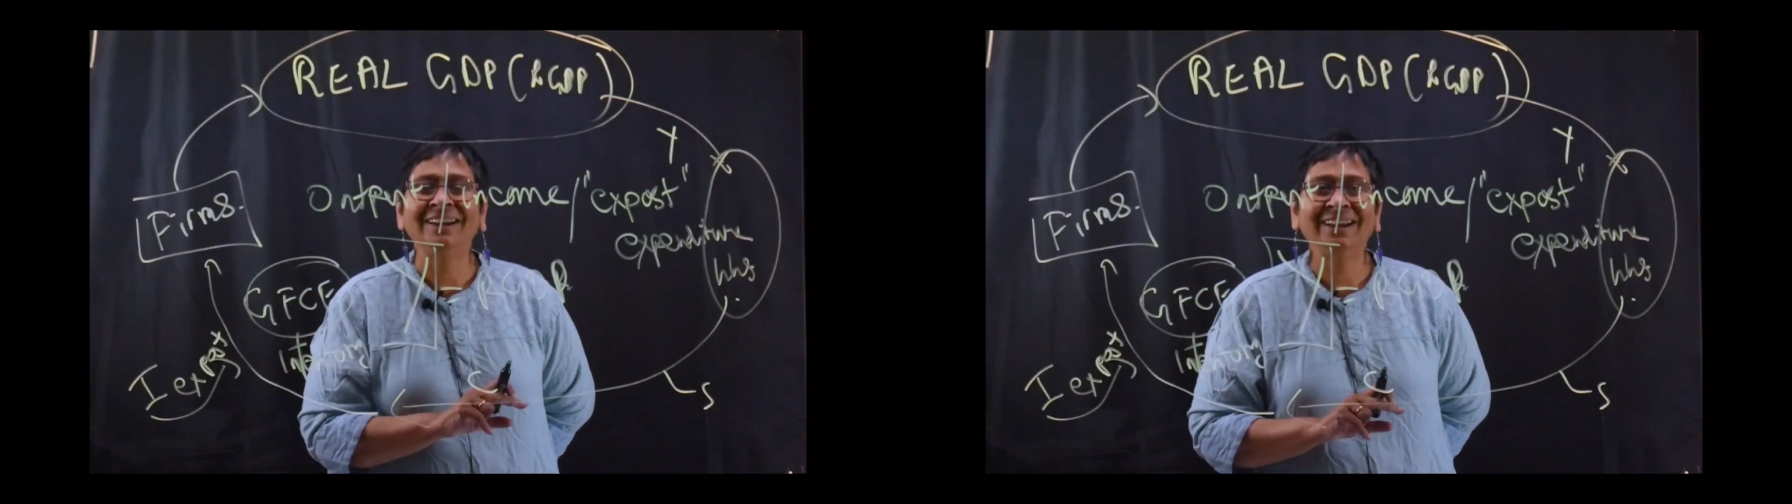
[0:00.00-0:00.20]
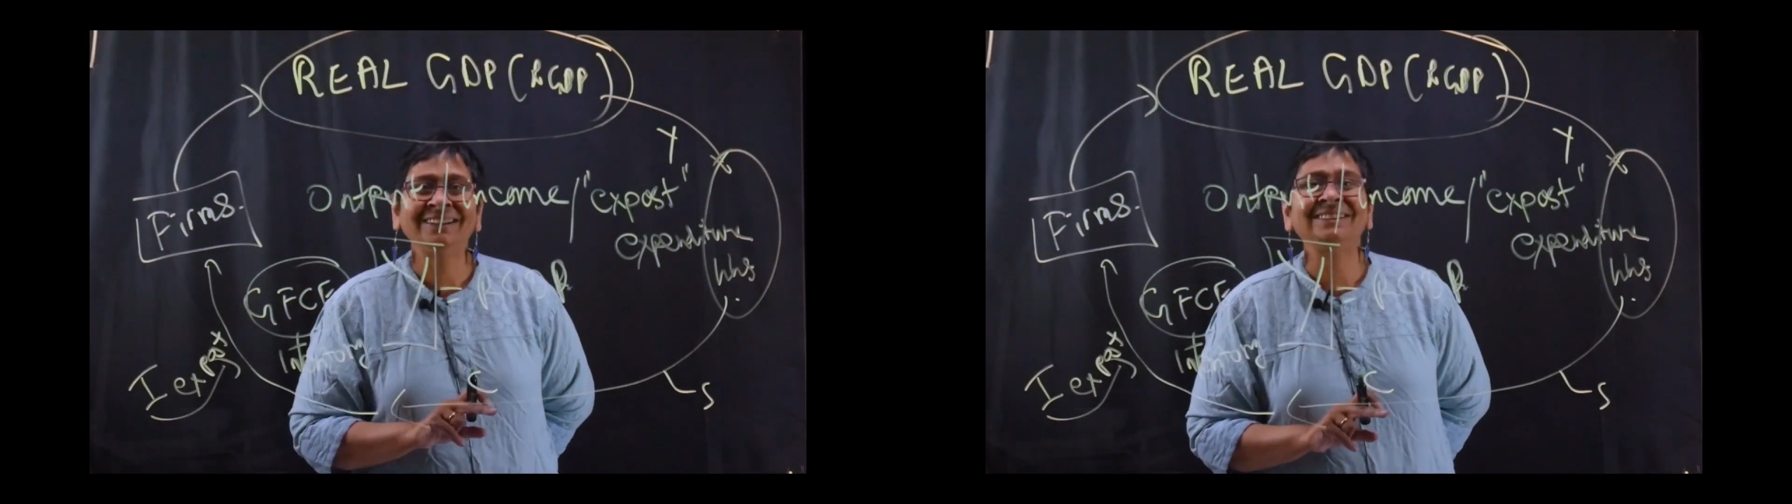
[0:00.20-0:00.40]

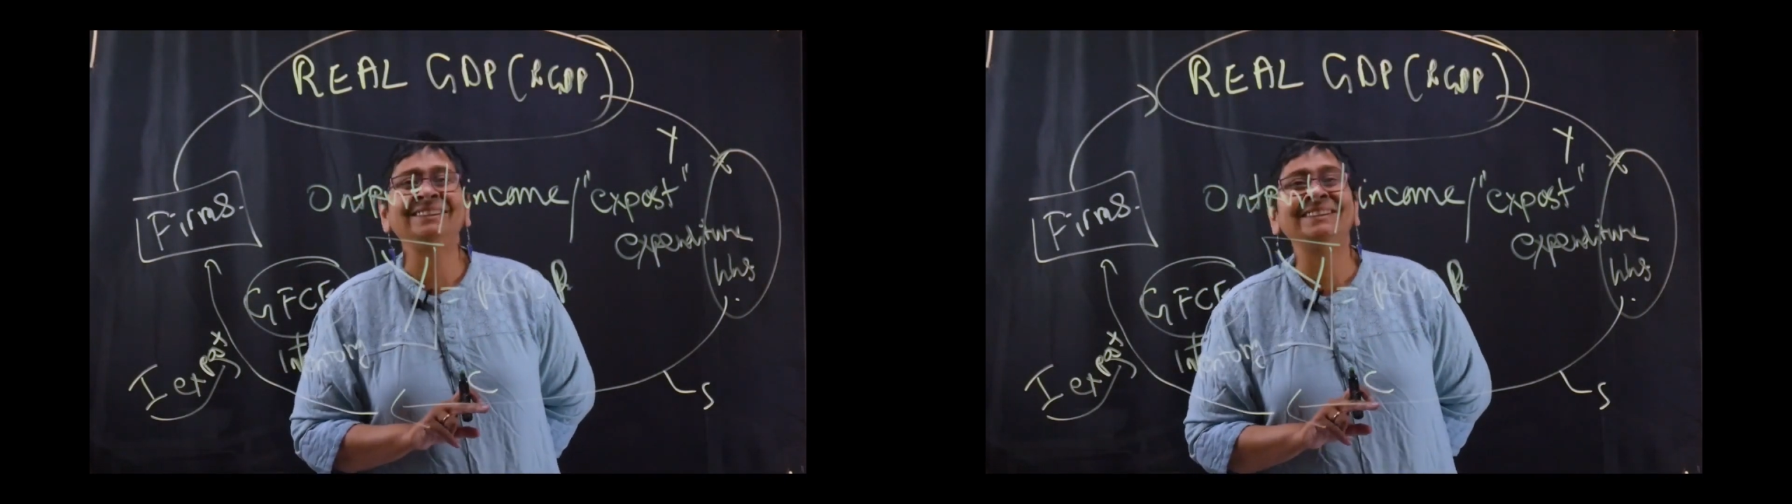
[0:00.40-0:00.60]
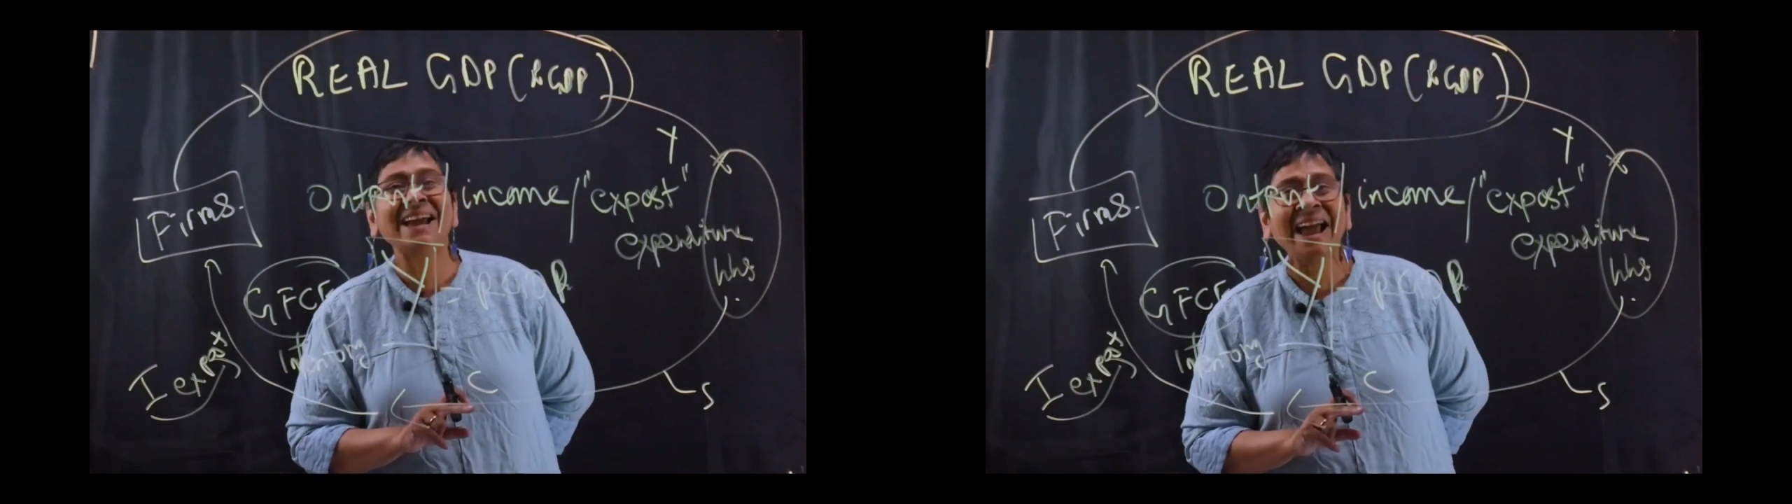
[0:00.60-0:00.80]
And
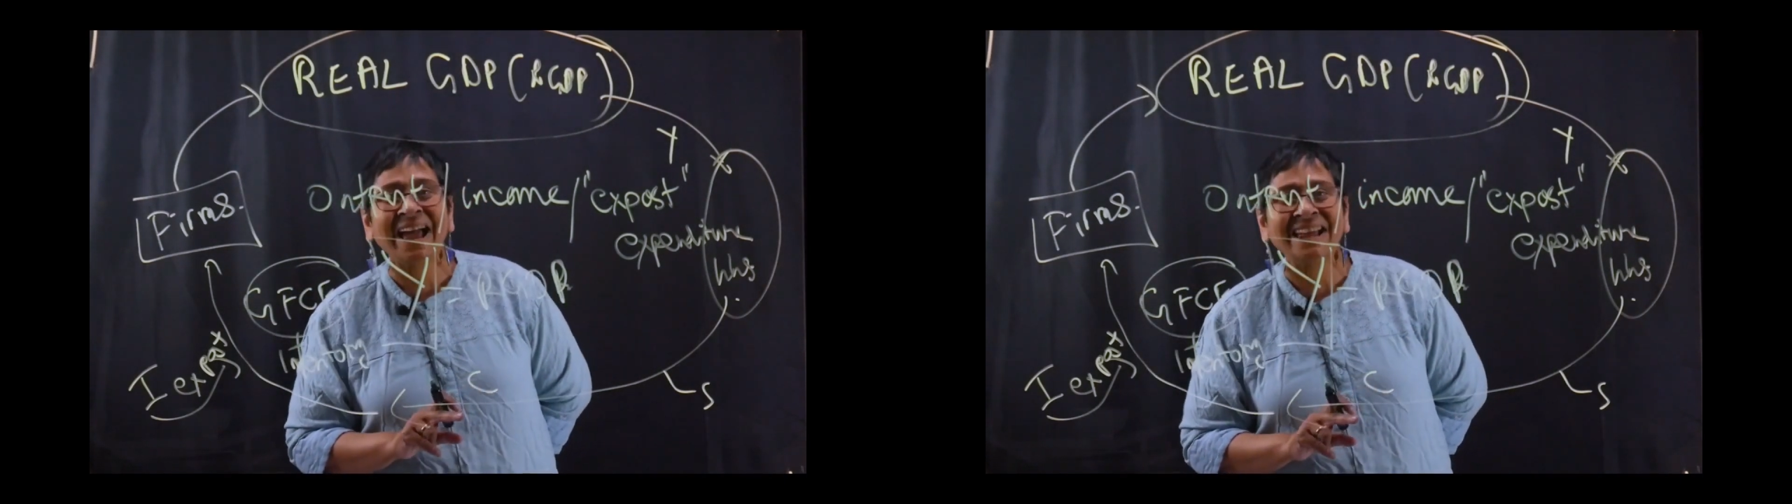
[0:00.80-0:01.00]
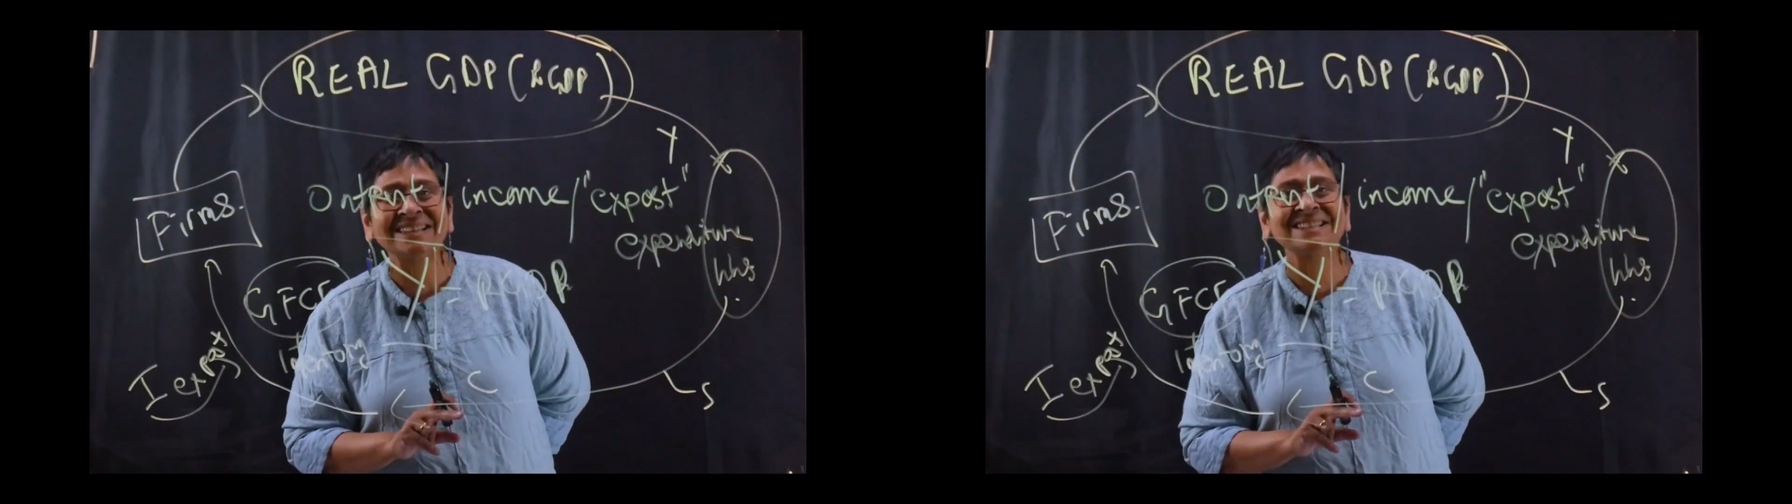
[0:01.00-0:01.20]

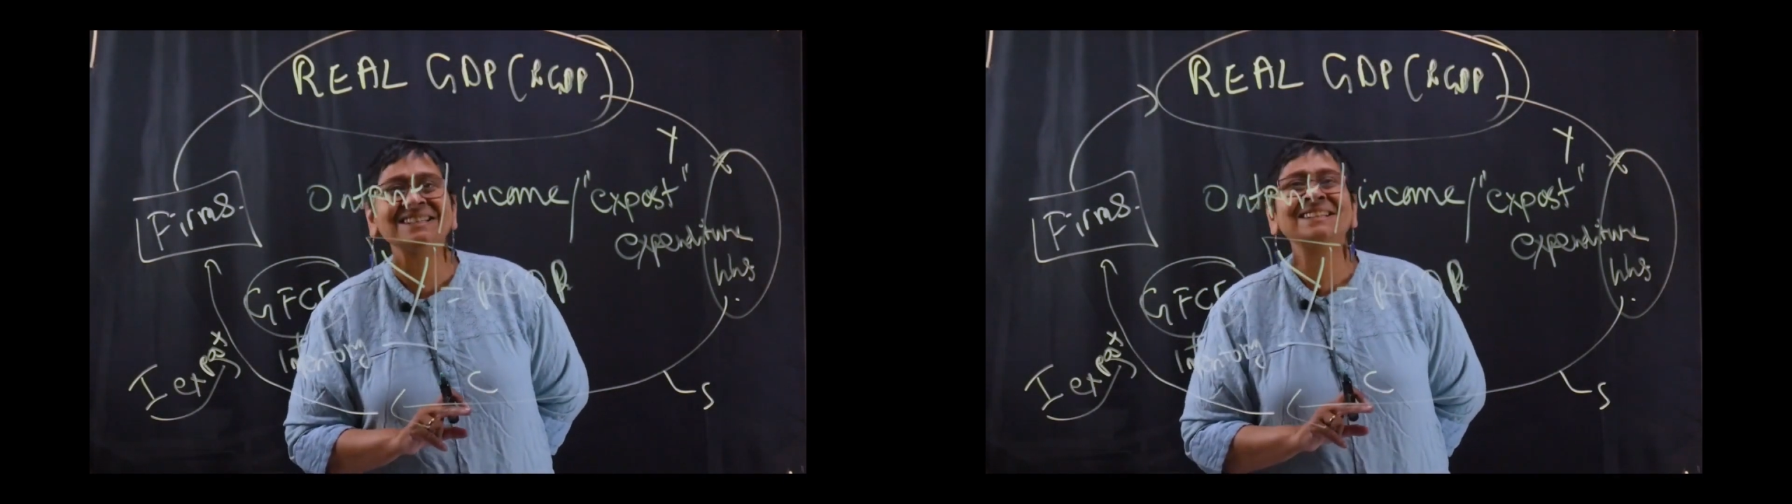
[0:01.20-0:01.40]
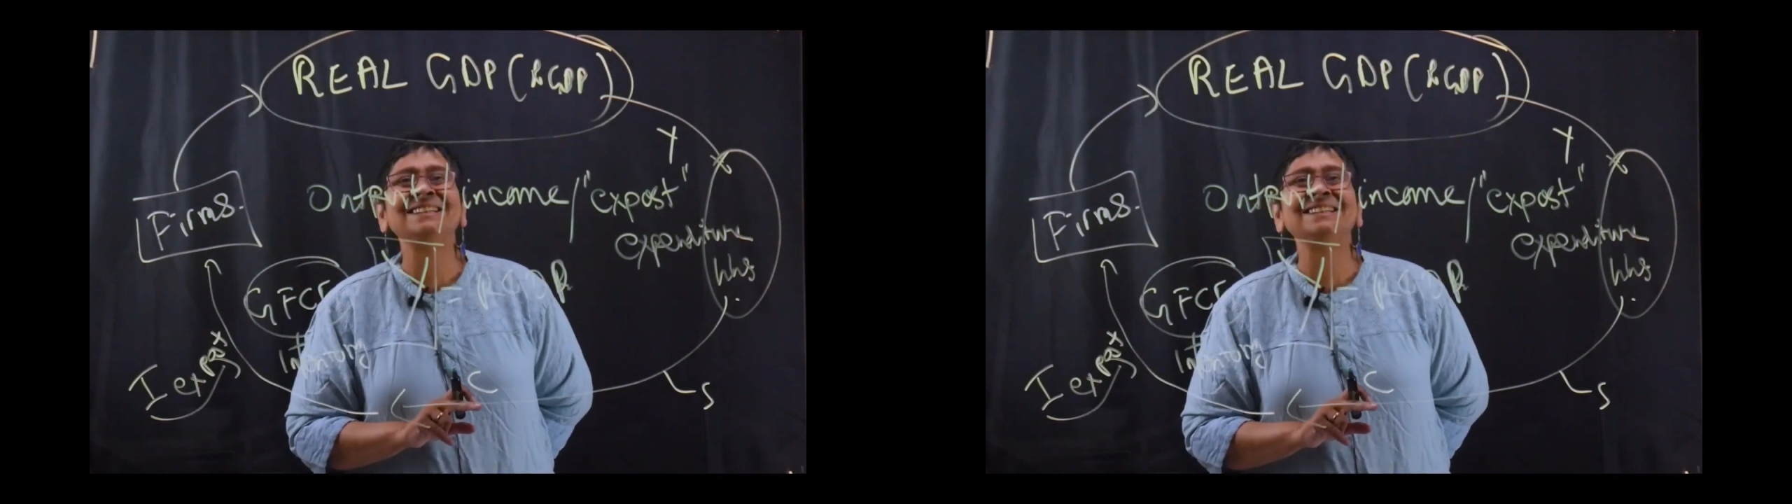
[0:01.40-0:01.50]
that